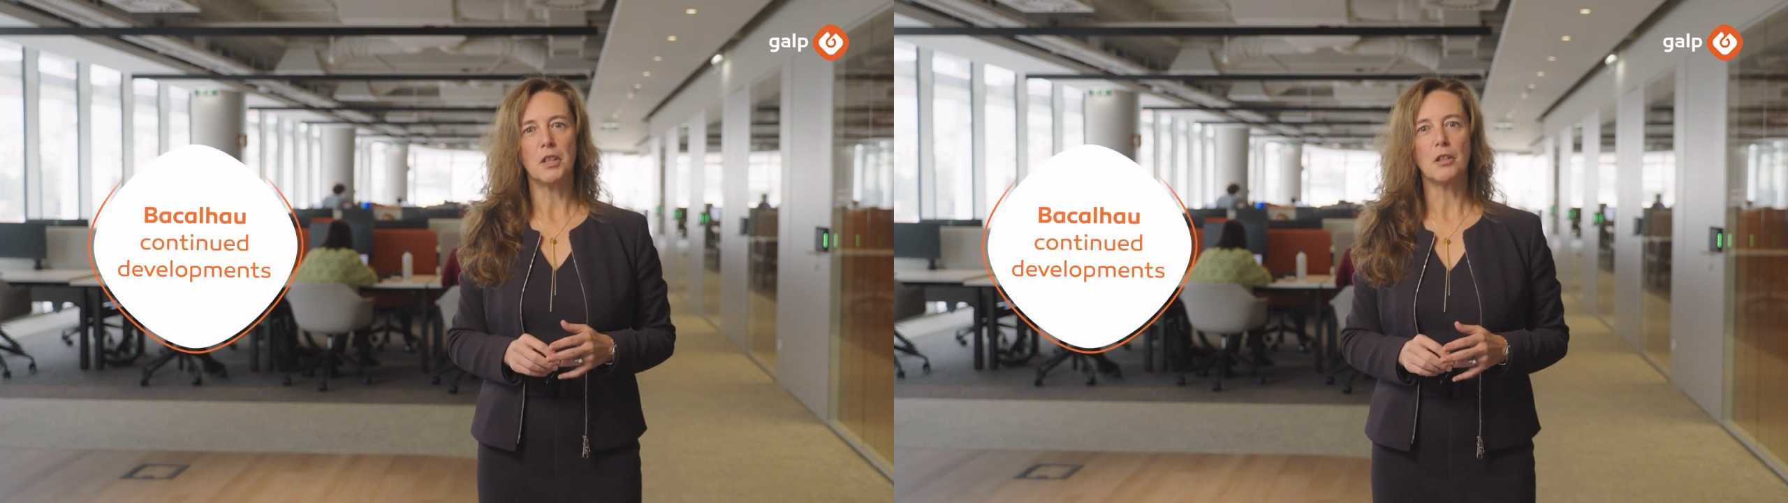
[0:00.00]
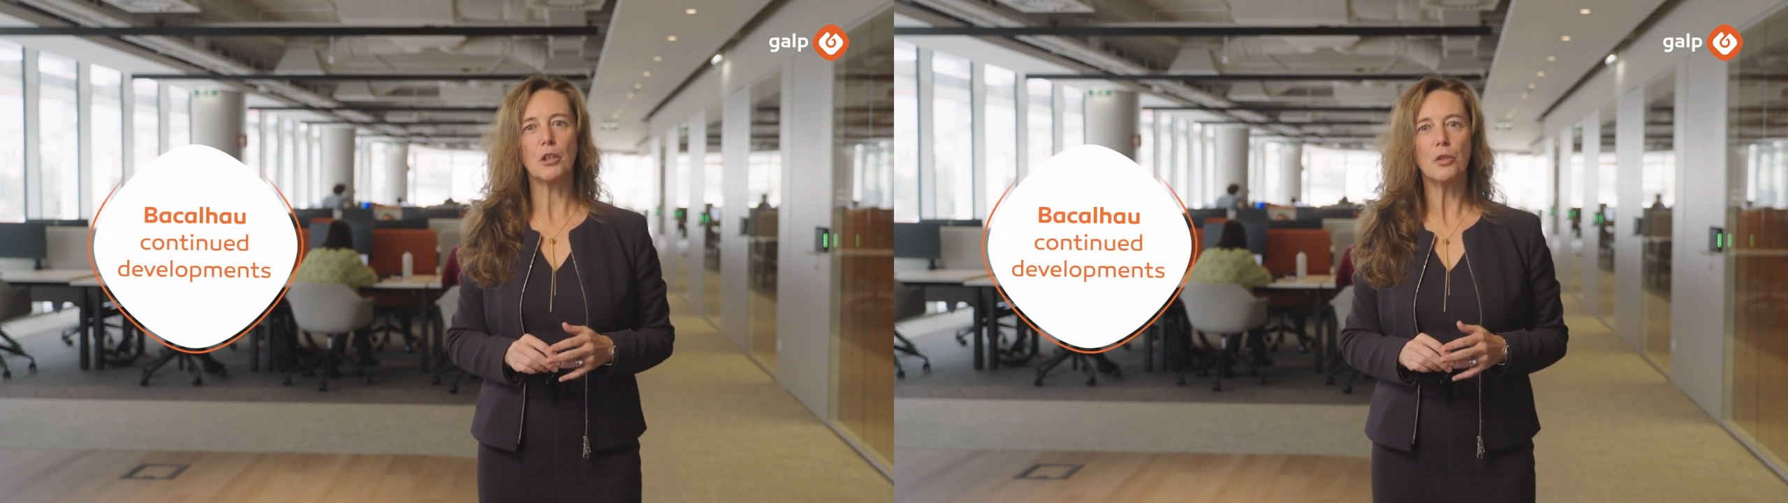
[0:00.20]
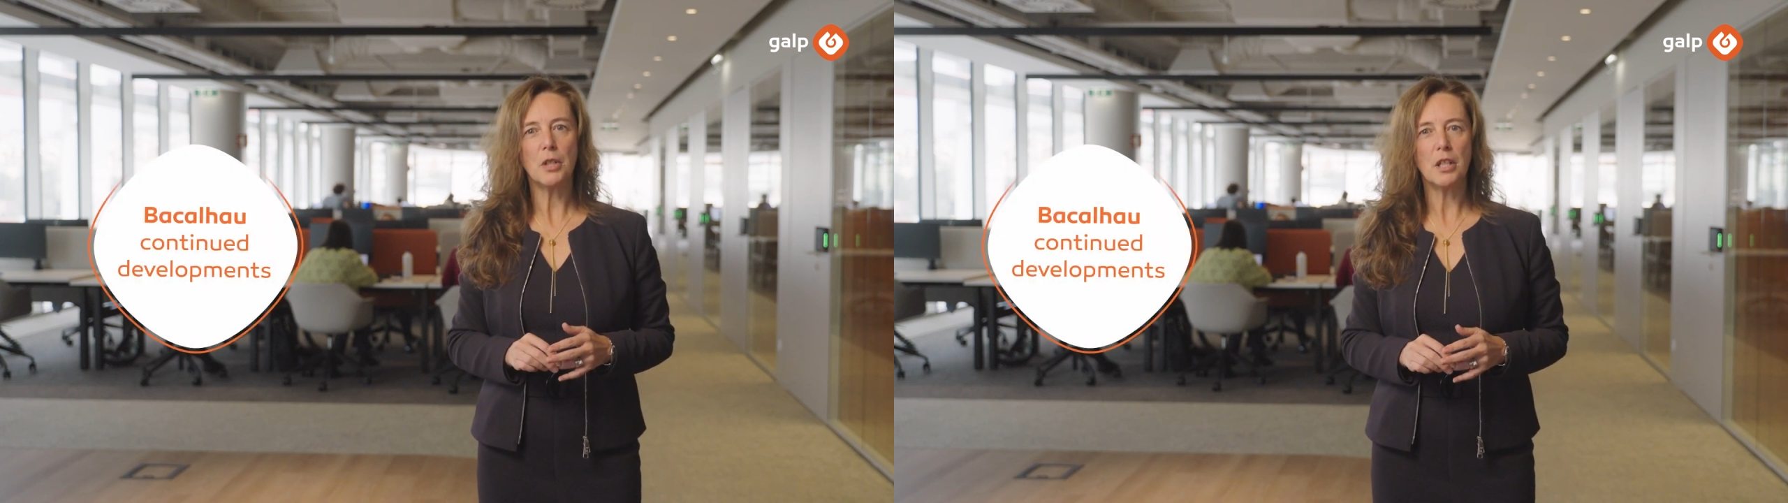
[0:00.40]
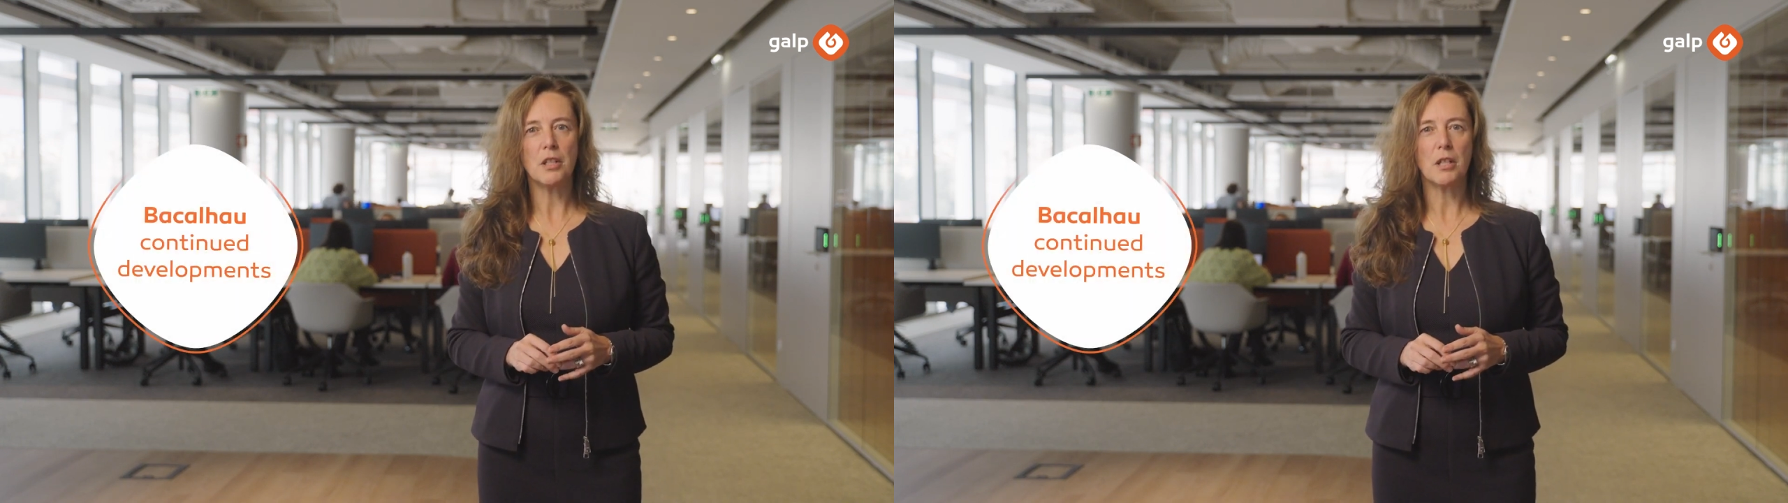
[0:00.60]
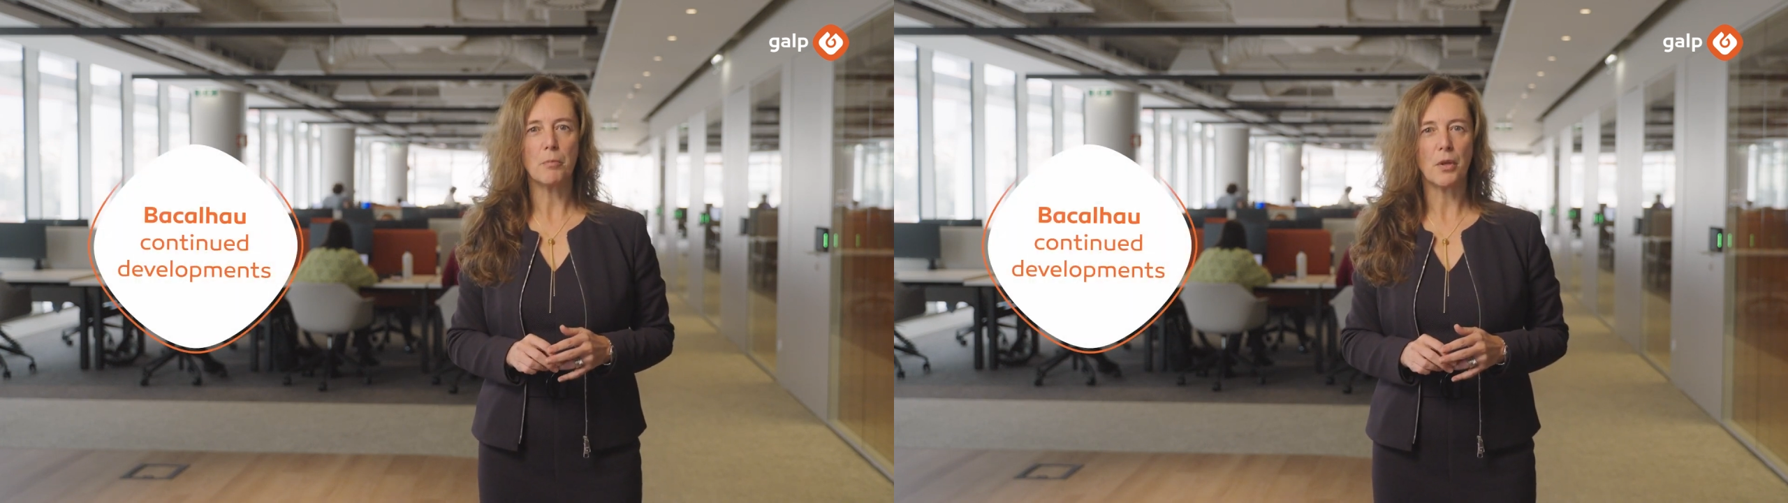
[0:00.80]
including
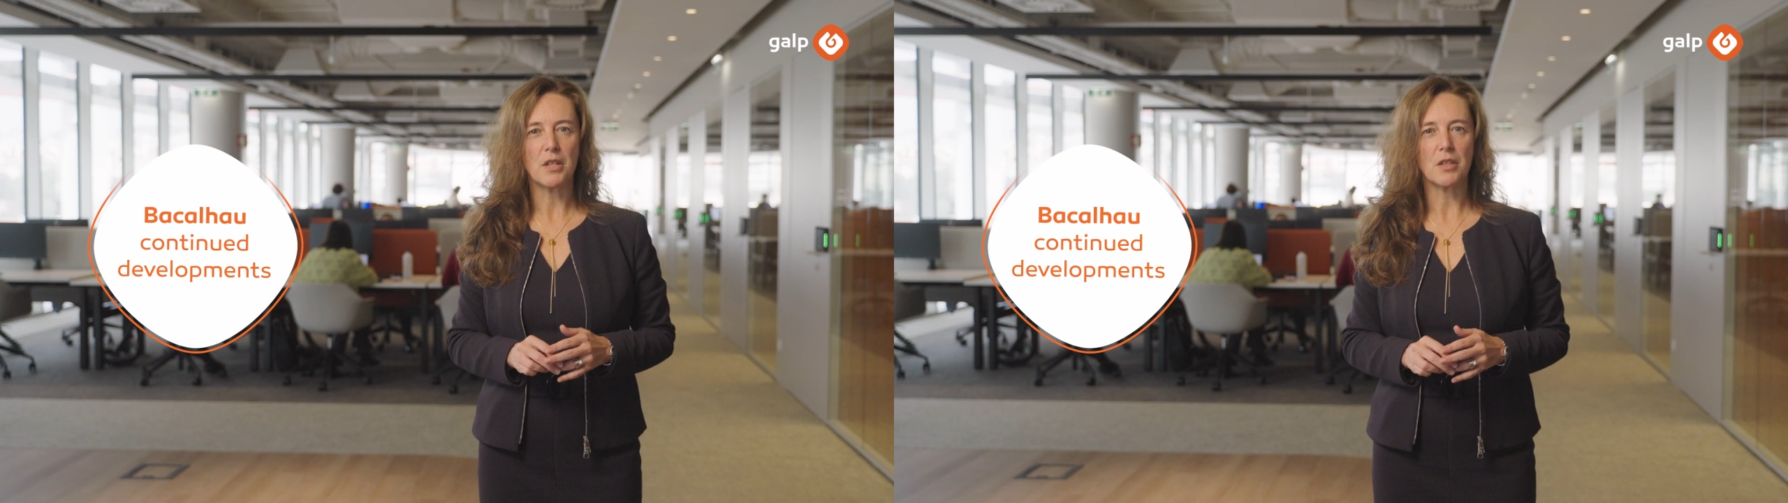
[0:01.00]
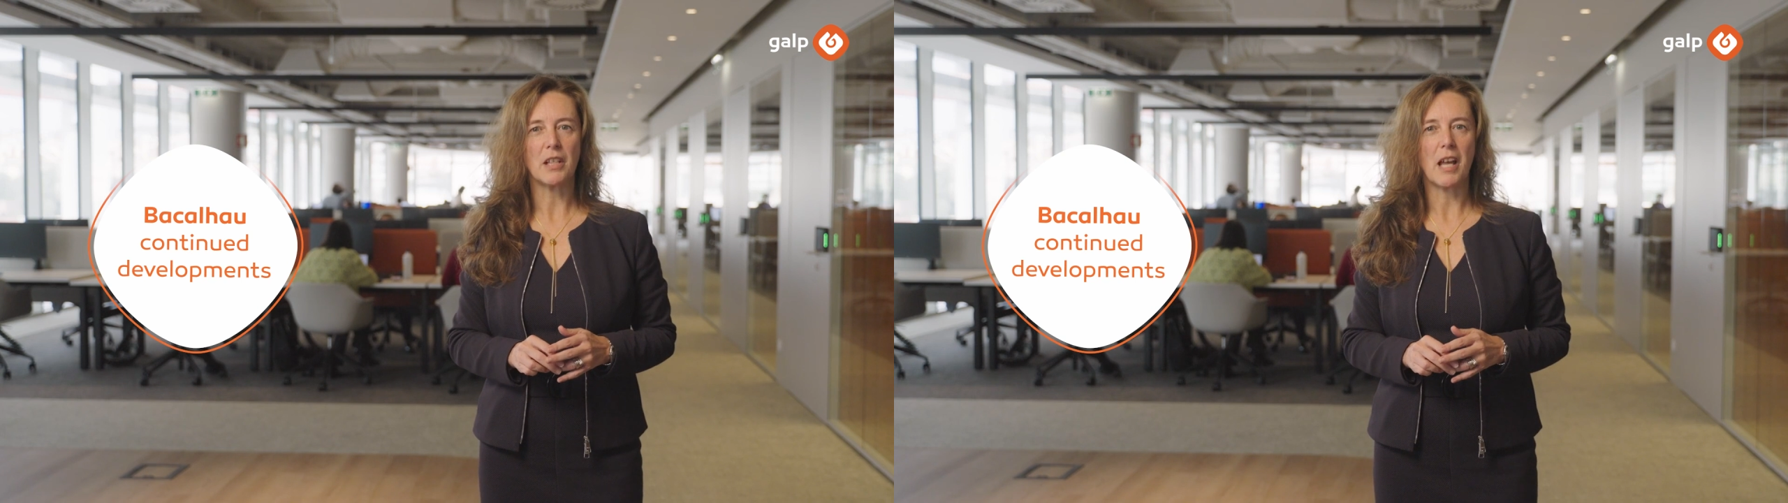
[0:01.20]
the appraisal